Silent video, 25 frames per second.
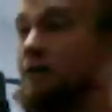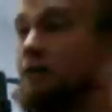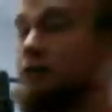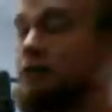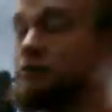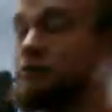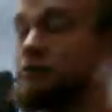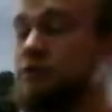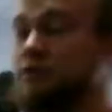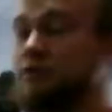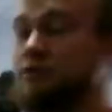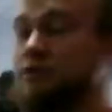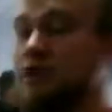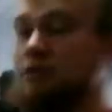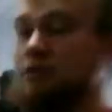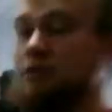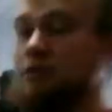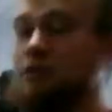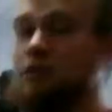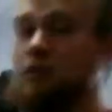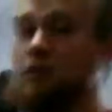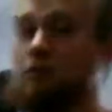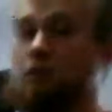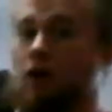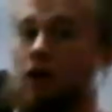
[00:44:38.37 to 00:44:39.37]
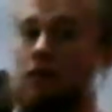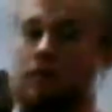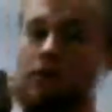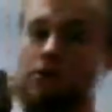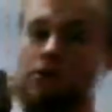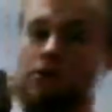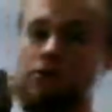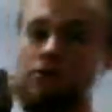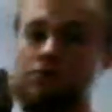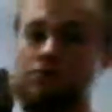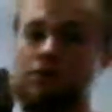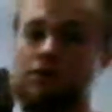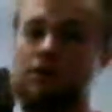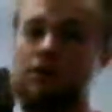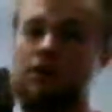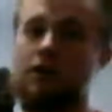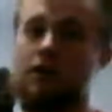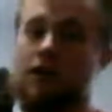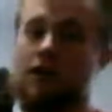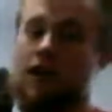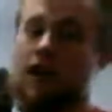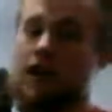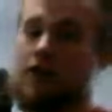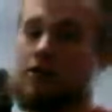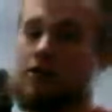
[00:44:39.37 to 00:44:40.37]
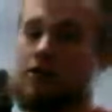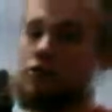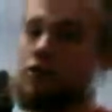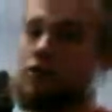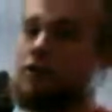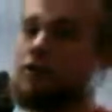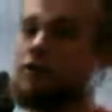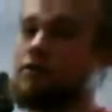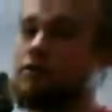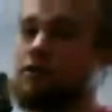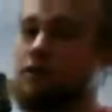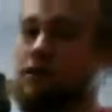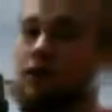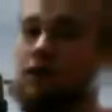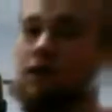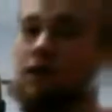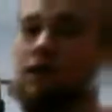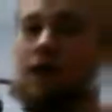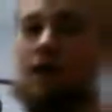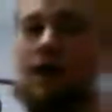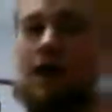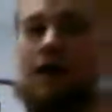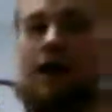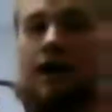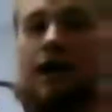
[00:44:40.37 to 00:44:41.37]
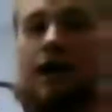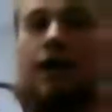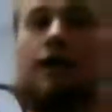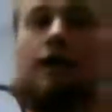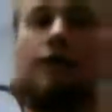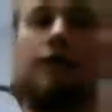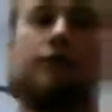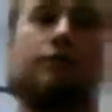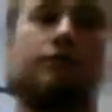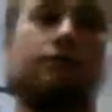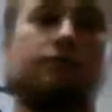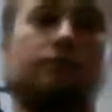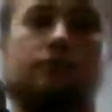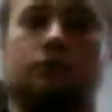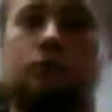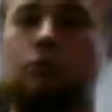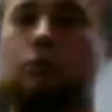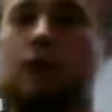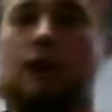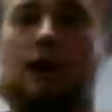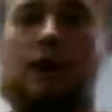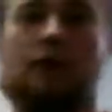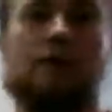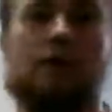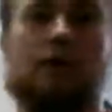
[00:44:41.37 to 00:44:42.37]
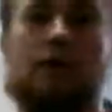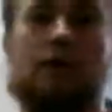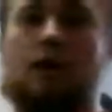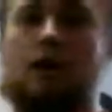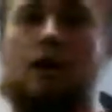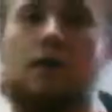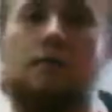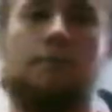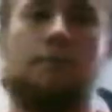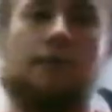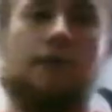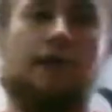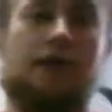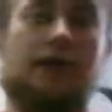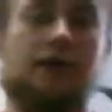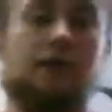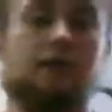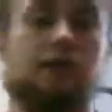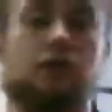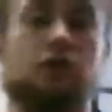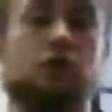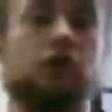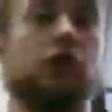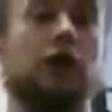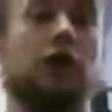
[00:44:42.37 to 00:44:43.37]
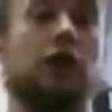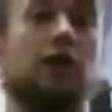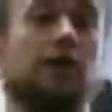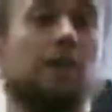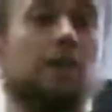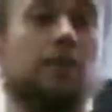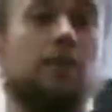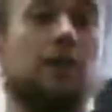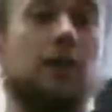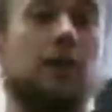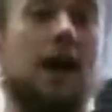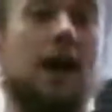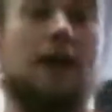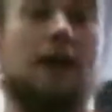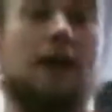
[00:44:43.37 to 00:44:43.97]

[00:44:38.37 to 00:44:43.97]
the same one that Walmart's using and GNC and whatever company has their generic brand